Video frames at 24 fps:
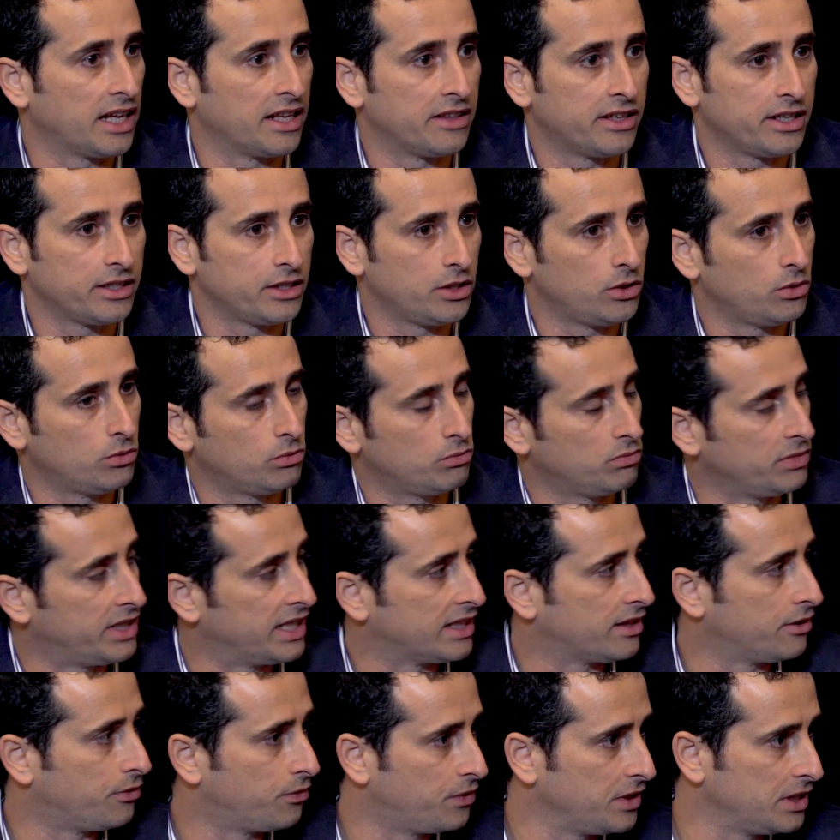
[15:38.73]
and then you
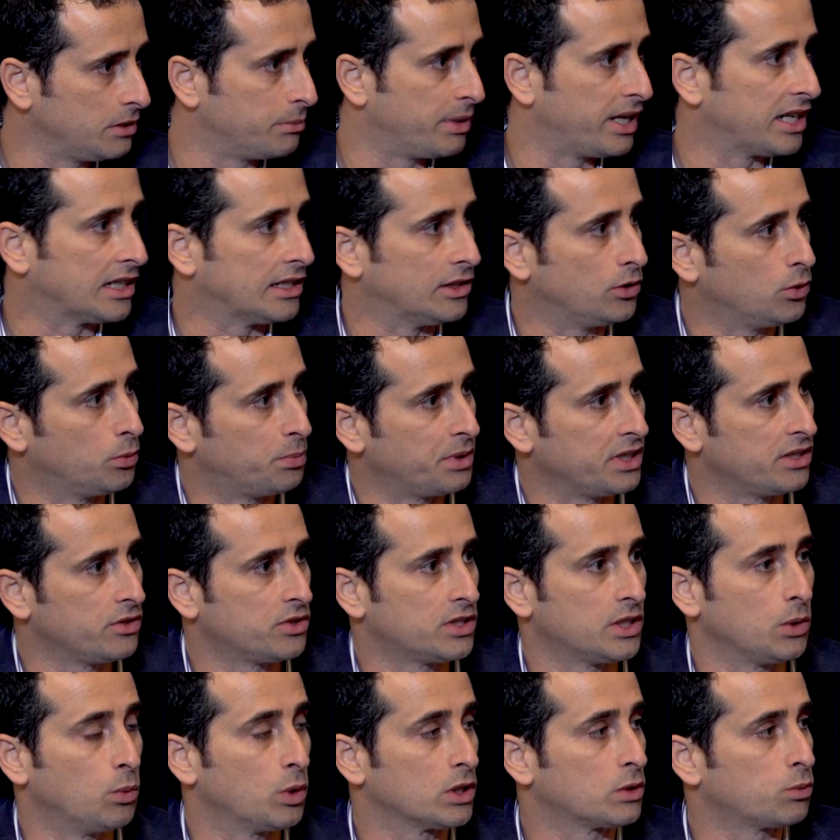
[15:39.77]
get the feedback loop, and you
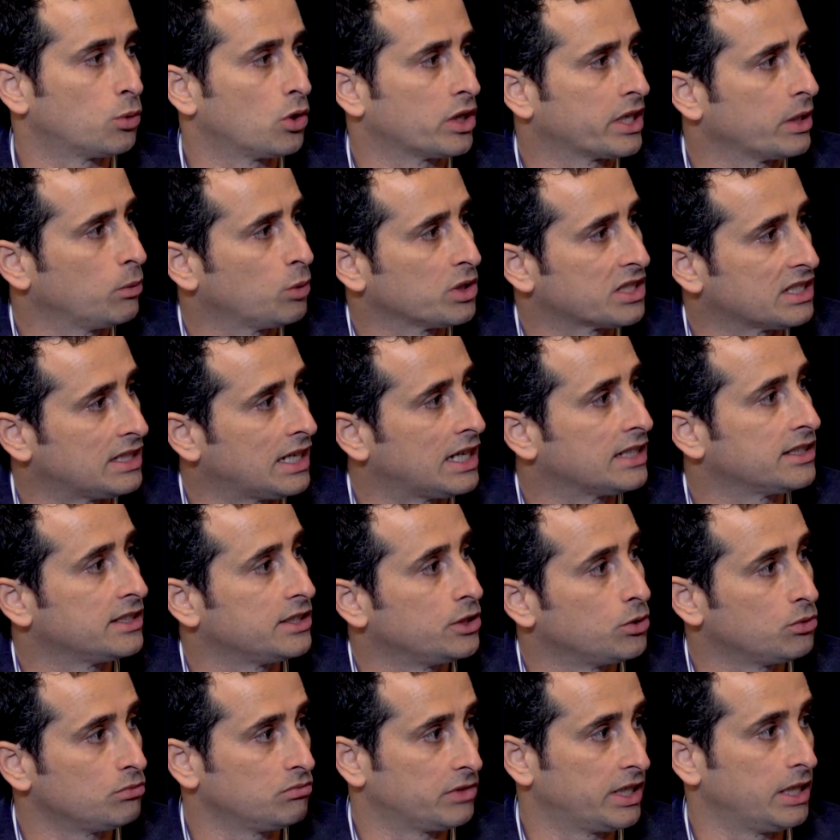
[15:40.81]
see what's working, what's not, and
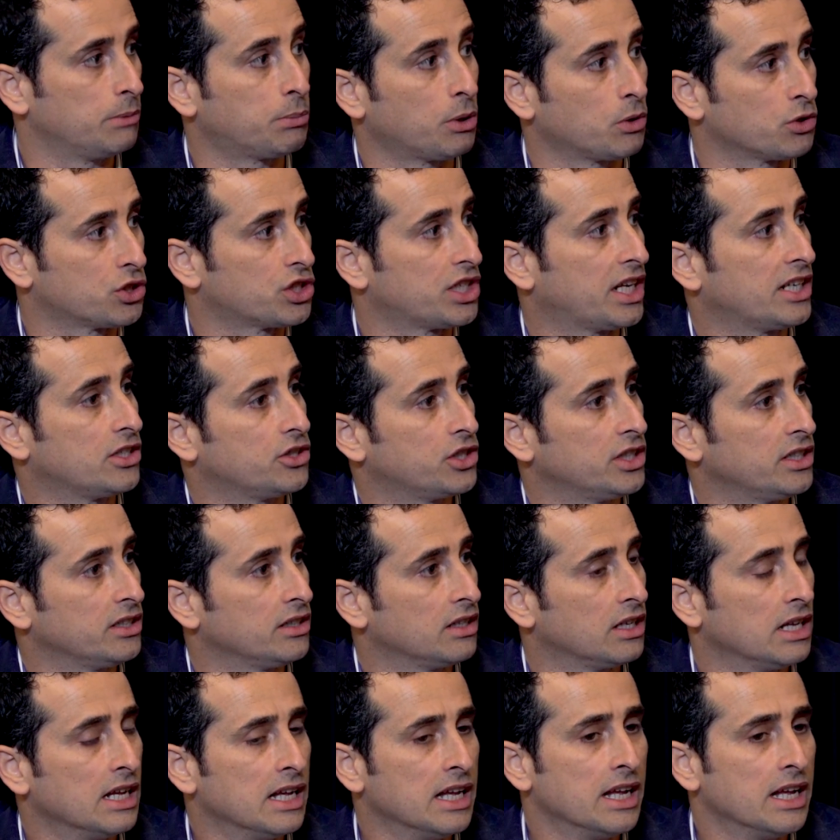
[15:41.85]
you keep on changing.